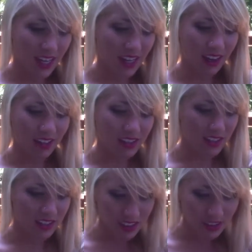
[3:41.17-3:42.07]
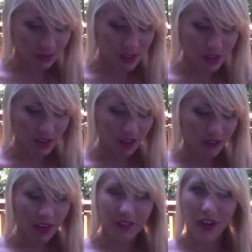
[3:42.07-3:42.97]
I just think to
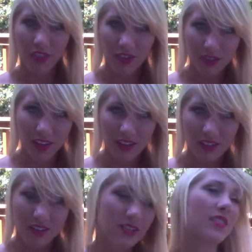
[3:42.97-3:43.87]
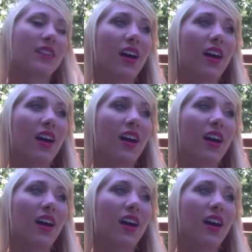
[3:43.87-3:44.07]
myself, I've gotten through this.